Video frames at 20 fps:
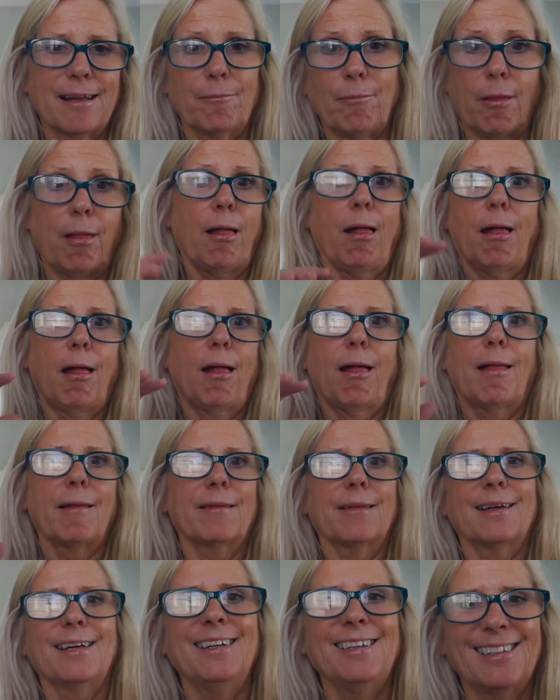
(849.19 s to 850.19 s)
blah,
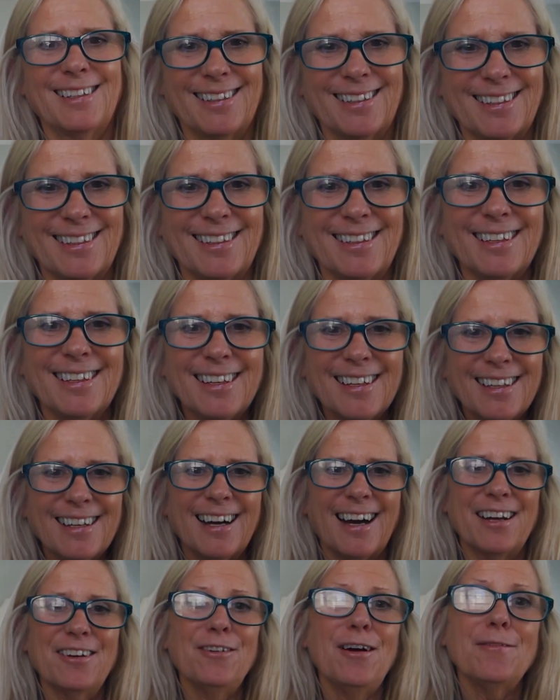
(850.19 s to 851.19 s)
like
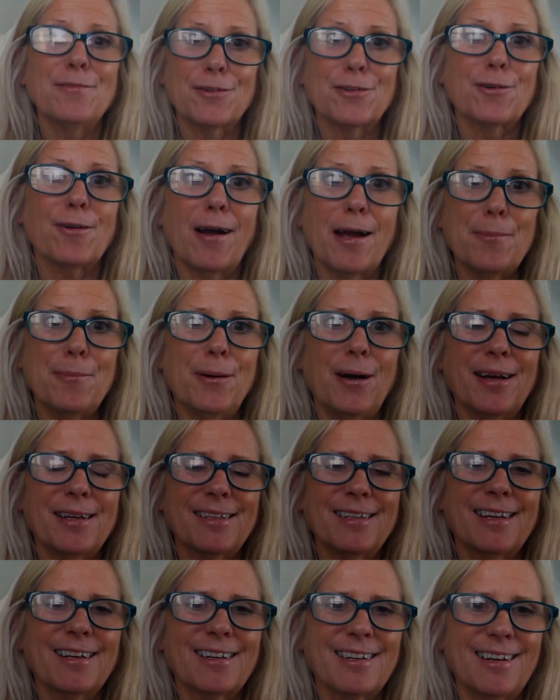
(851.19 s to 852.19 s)
I don't have a tripod
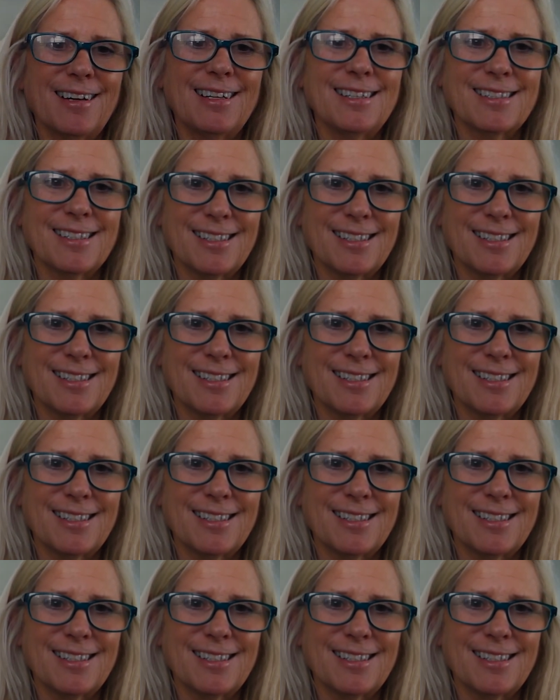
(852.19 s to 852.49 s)
yet, guys.